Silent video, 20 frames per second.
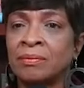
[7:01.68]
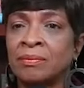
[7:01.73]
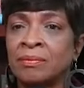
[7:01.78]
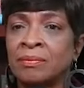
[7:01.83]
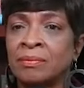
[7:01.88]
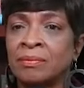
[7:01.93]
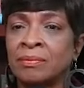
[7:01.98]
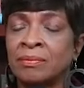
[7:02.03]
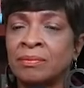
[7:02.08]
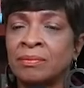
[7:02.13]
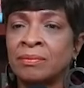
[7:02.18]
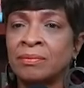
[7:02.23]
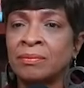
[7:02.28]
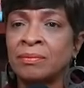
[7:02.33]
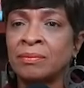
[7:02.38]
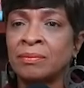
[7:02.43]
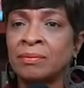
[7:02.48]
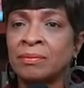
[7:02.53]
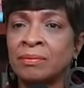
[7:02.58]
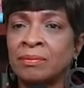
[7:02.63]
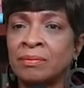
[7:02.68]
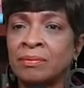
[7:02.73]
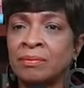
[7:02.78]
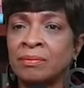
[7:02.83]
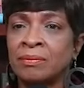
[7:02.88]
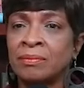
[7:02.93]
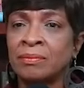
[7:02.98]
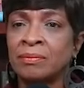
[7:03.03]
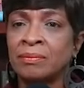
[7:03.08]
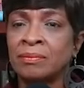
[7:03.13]

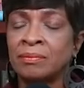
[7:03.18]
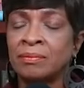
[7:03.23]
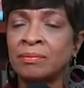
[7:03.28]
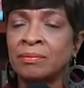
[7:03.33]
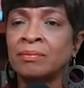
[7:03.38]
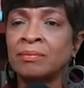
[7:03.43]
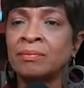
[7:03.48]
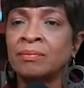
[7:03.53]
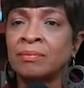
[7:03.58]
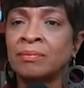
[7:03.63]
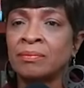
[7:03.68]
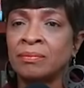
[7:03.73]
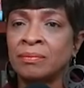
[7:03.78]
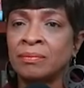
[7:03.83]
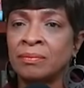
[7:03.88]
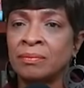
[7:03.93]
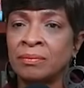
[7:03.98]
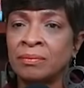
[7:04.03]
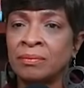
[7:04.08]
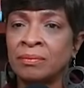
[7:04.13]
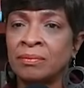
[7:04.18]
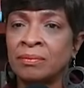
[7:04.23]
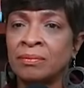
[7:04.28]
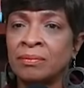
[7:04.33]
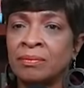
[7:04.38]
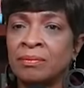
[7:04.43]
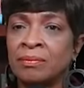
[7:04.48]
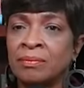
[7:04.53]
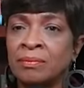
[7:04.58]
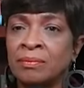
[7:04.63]

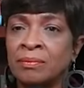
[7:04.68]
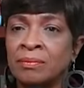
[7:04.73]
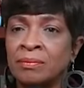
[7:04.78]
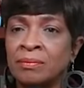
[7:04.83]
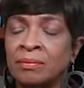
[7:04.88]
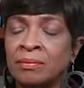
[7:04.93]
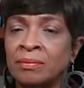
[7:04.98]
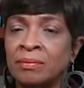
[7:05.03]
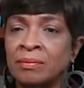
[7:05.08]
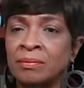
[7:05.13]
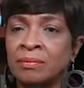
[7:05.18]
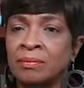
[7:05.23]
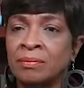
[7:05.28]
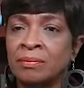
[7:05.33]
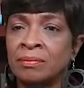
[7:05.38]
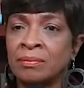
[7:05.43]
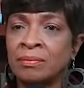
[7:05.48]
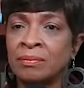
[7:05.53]
No words are spoken by the person on screen.